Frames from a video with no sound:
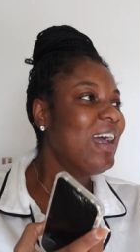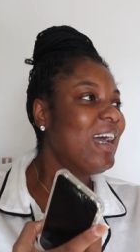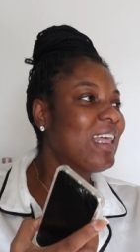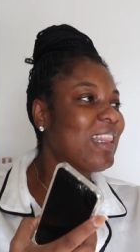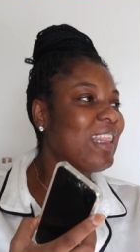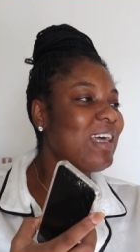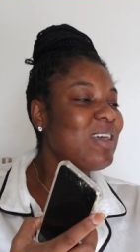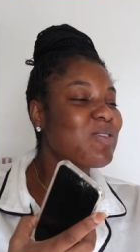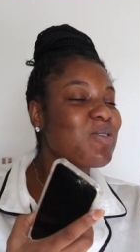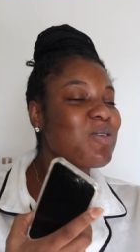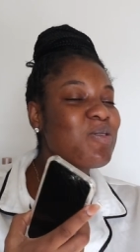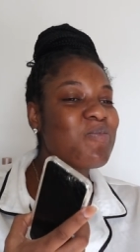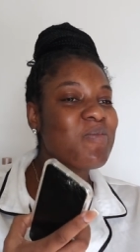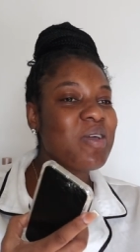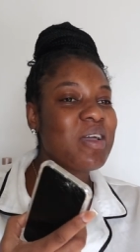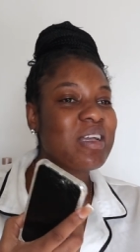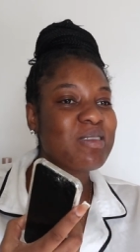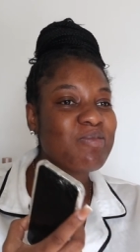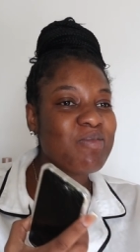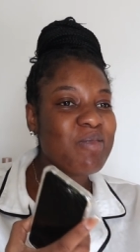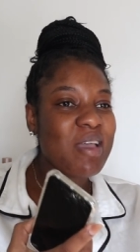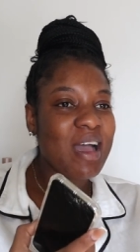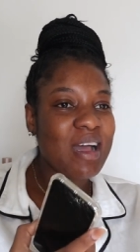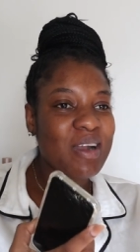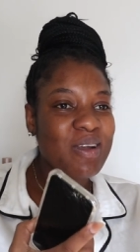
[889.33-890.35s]
That's what makes
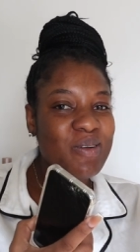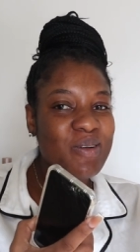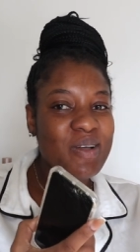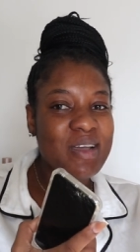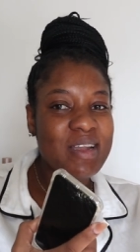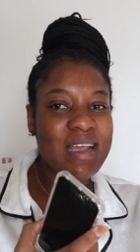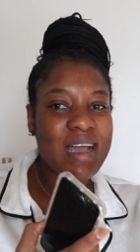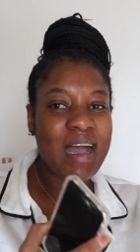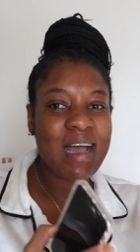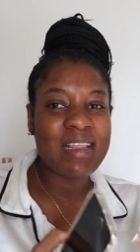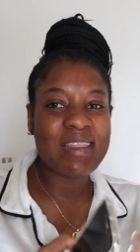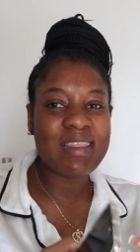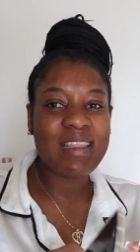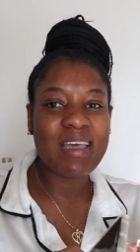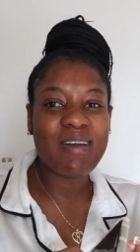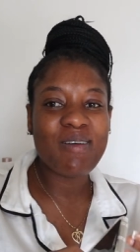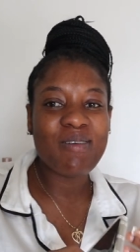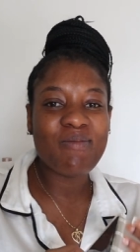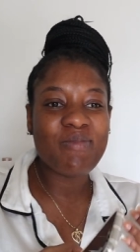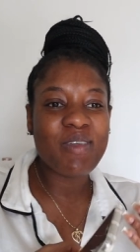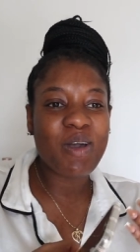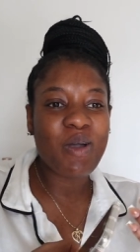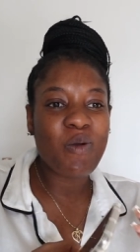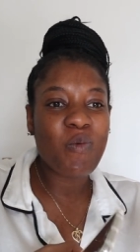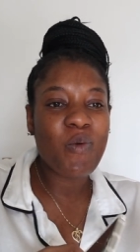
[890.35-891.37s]
me annoyed, and
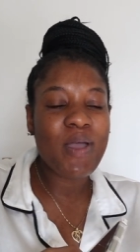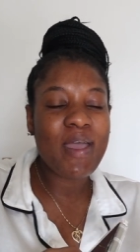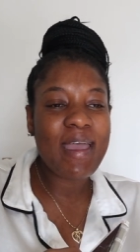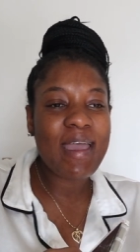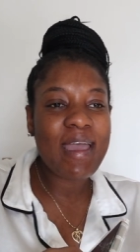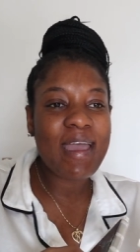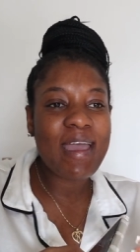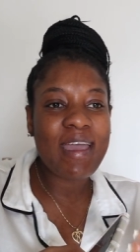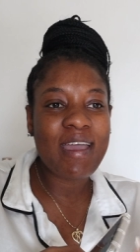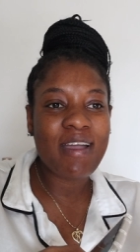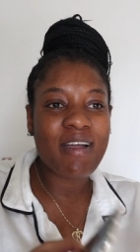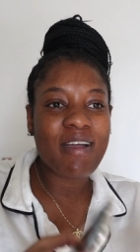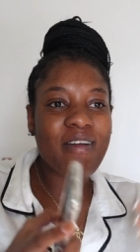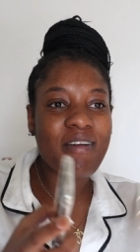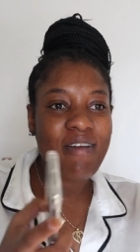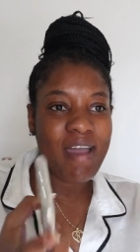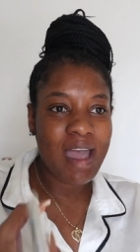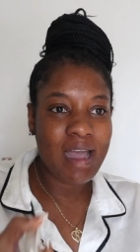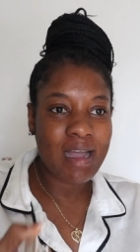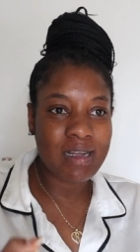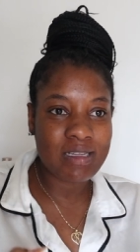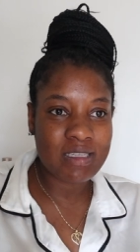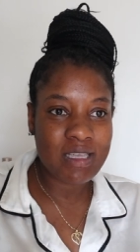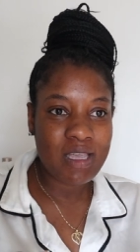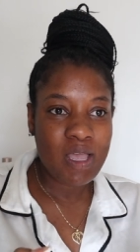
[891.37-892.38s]
the way it
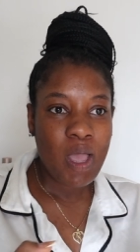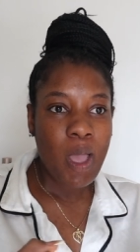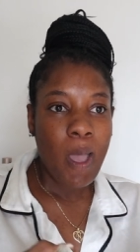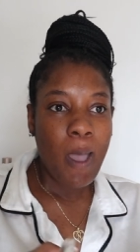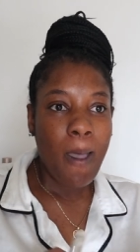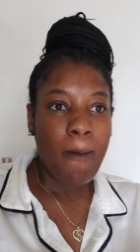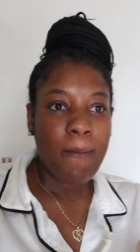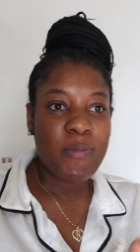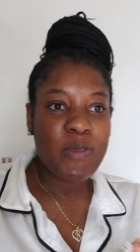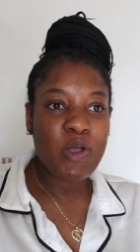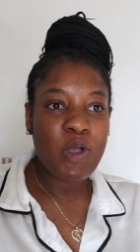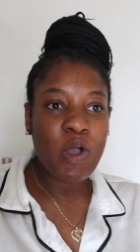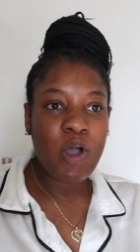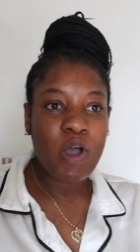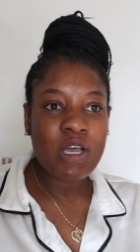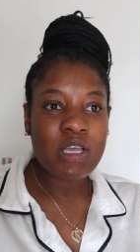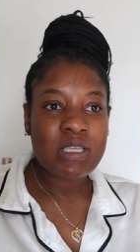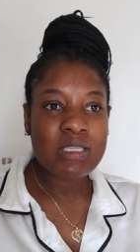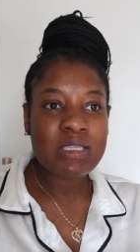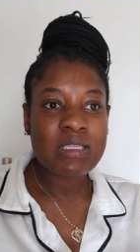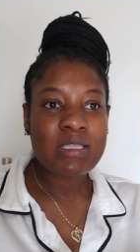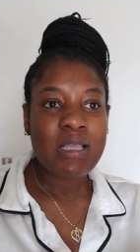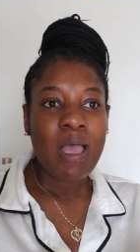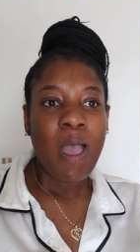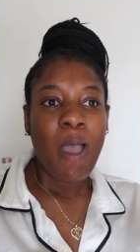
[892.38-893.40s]
cracked,
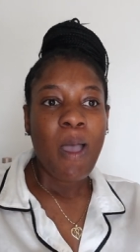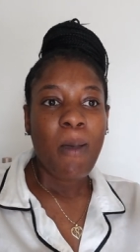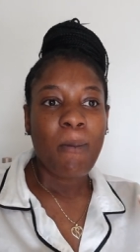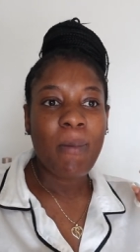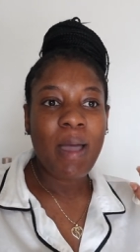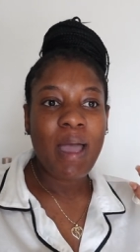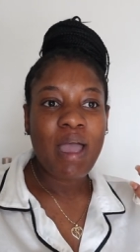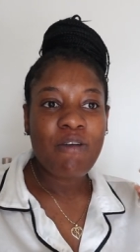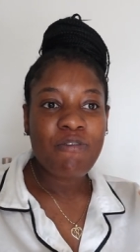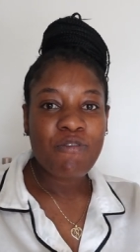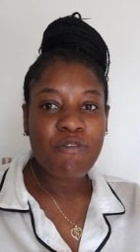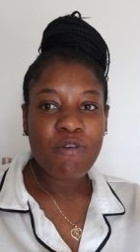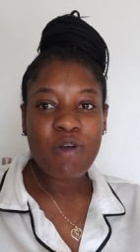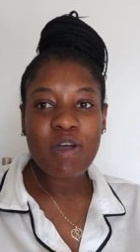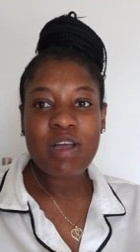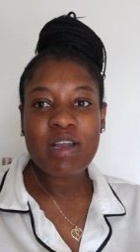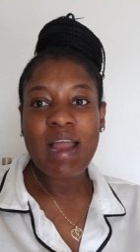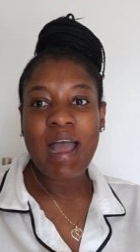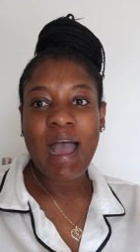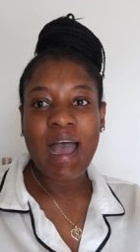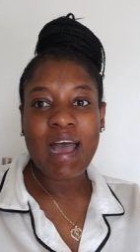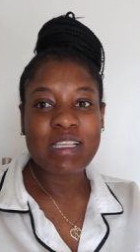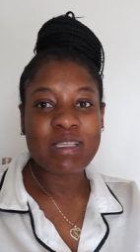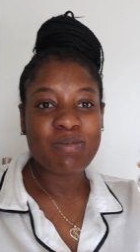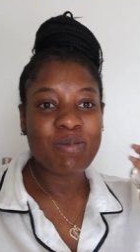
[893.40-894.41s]
because my phone
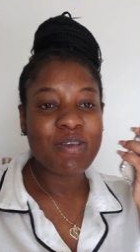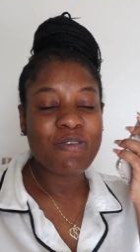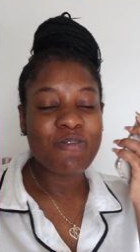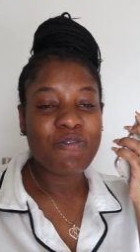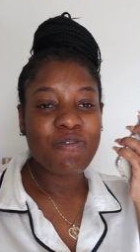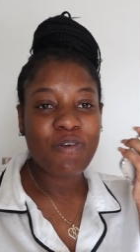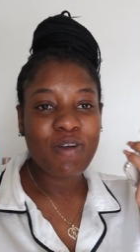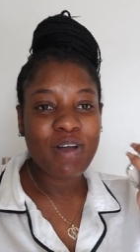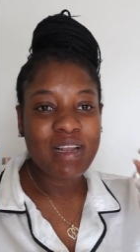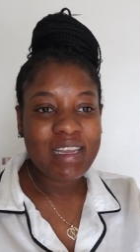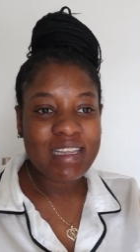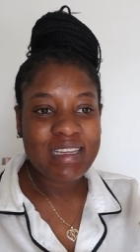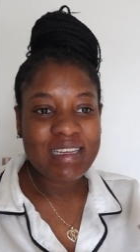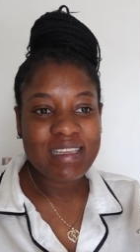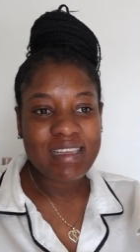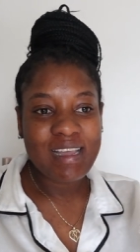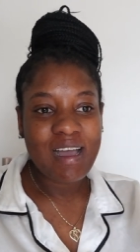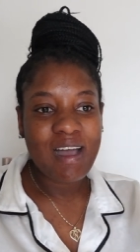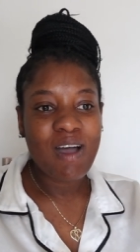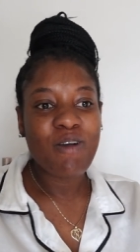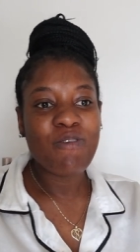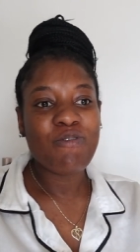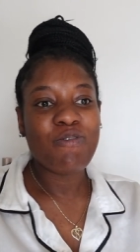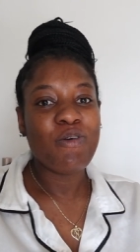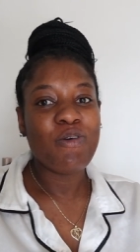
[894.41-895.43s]
has been falling
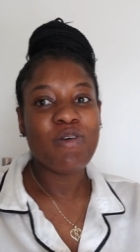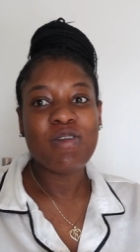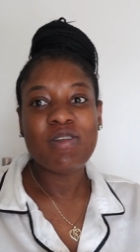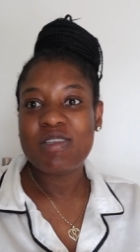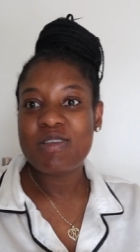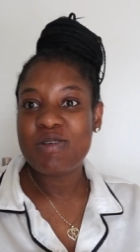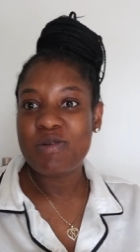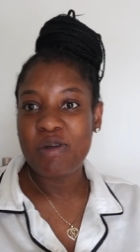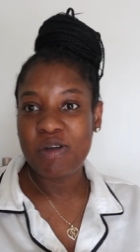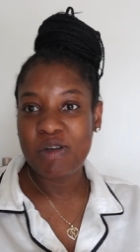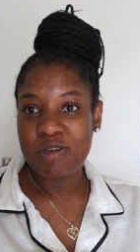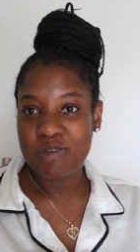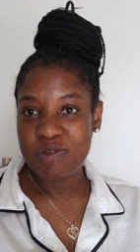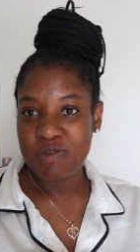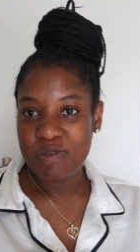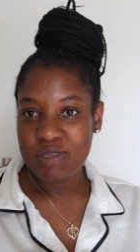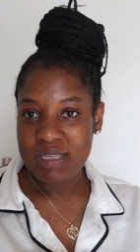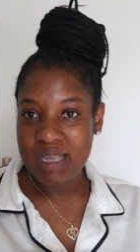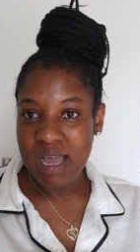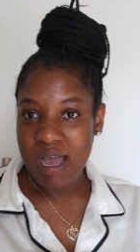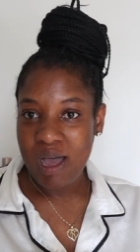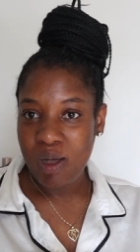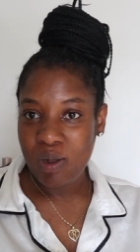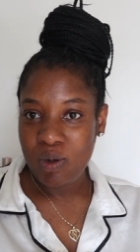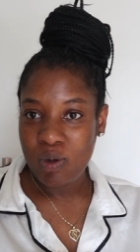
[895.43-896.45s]
down for only God knows
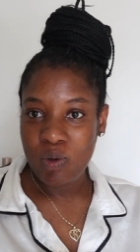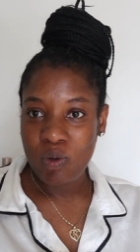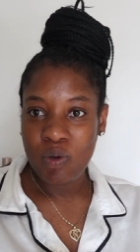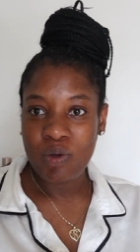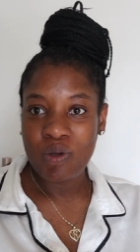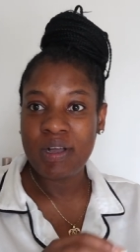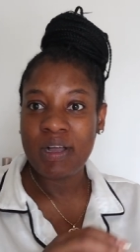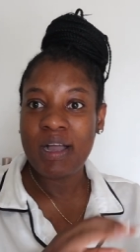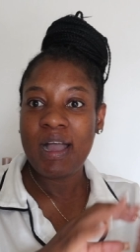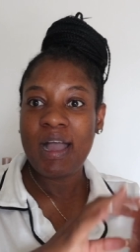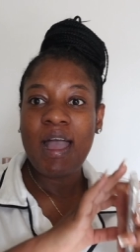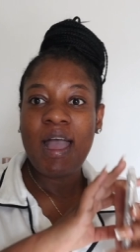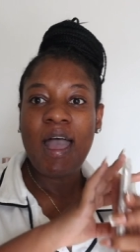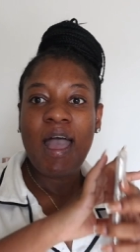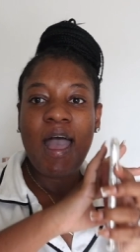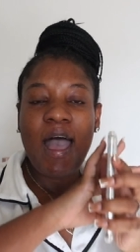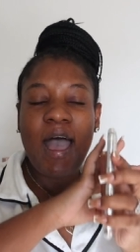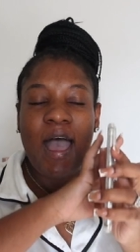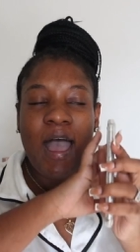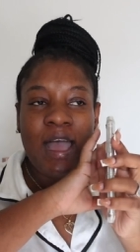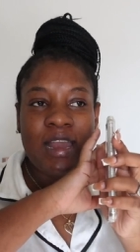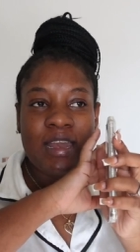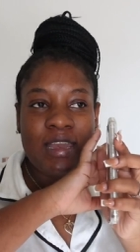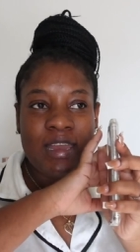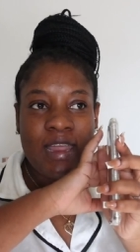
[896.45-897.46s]
how long
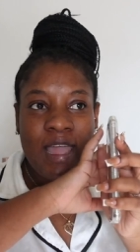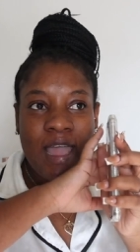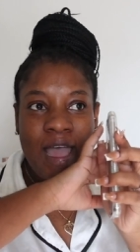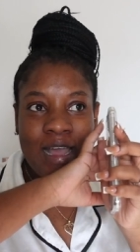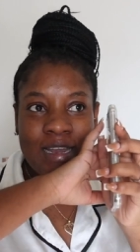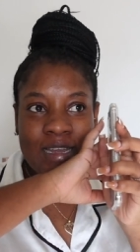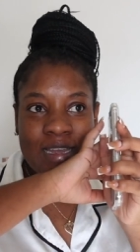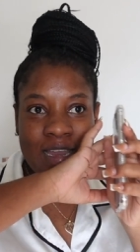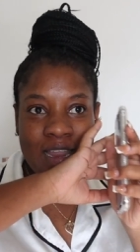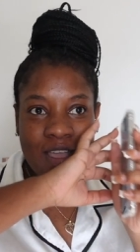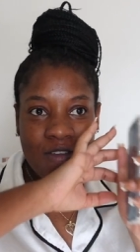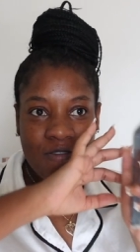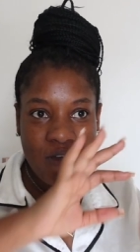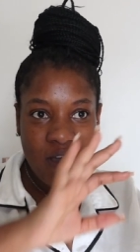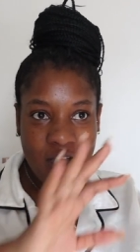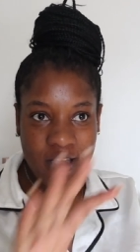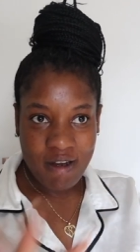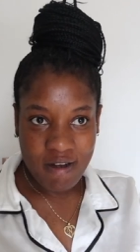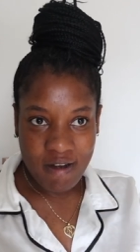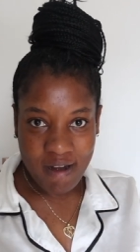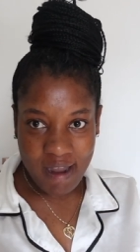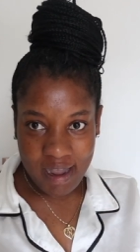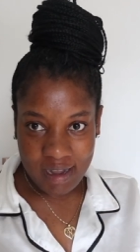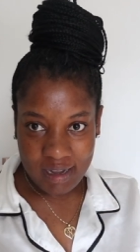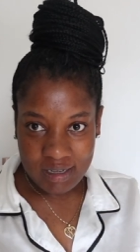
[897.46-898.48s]
and it had never
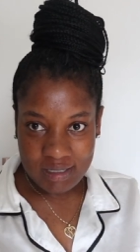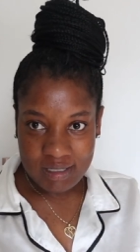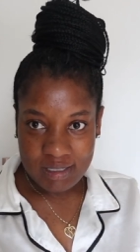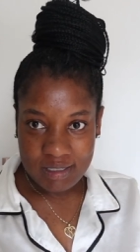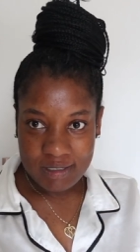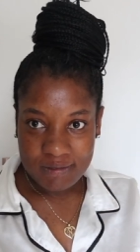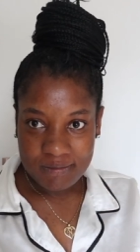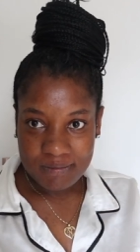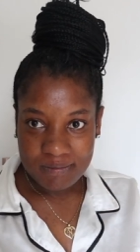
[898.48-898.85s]
cracked.